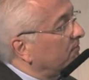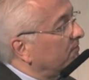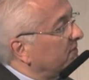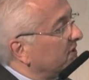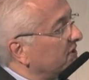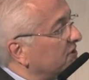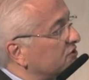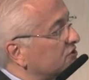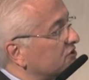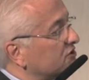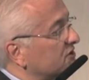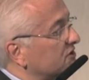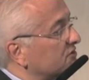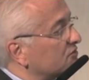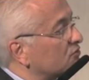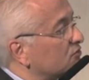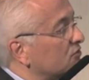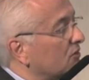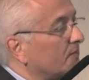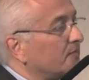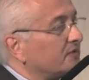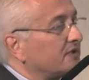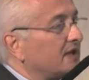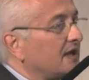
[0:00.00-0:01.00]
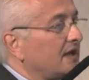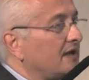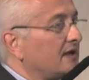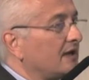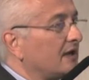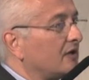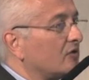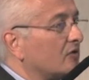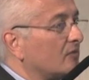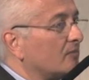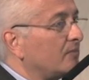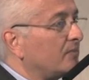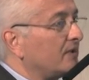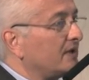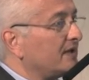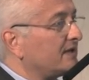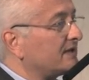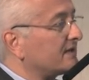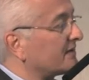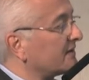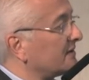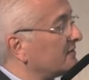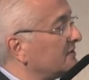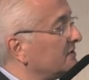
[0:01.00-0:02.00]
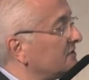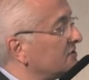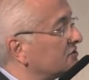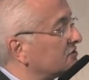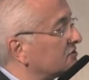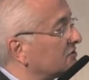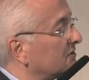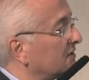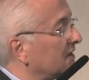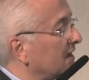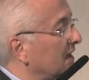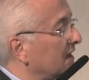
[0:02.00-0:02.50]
patients who obtained a complete remission